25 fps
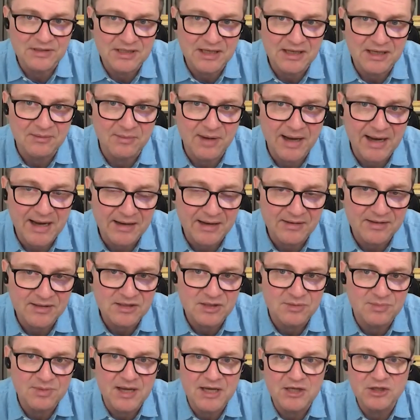and my
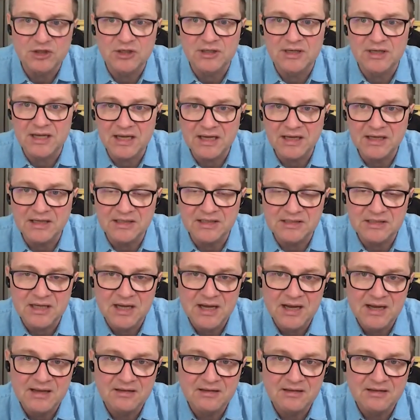anticipation is